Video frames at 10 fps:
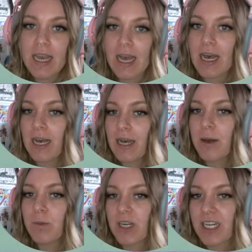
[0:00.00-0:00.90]

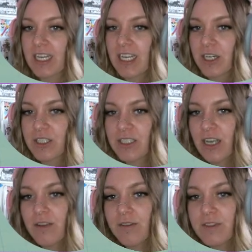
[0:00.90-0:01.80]
We're gonna get
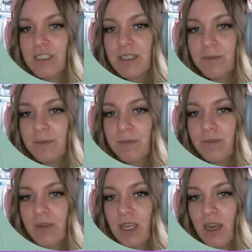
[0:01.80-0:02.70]
ourselves
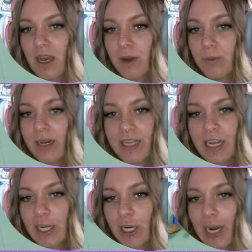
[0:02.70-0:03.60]
a
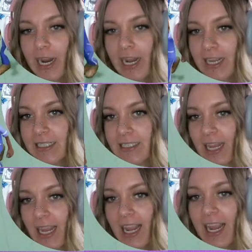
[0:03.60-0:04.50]
radiator and
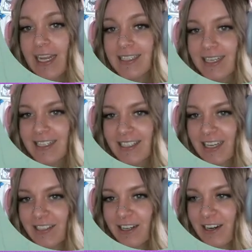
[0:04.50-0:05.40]
a hand
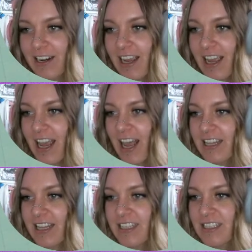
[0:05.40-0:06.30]
sanitizer.
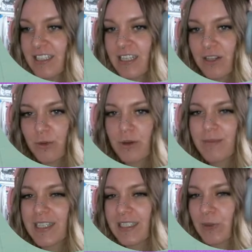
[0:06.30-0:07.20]
And then this is another room
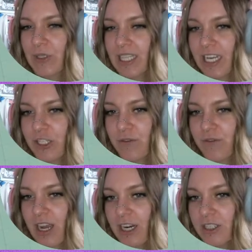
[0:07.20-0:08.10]
that doesn't really catch on
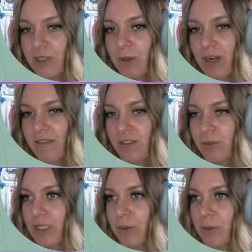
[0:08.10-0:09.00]
fire, so we don't have to
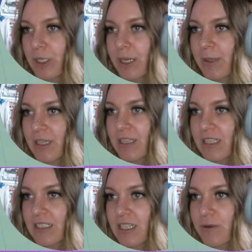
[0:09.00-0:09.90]
really worry about the
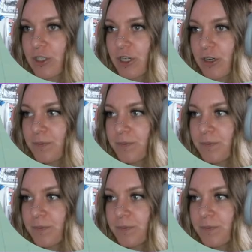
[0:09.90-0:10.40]
extinguisher.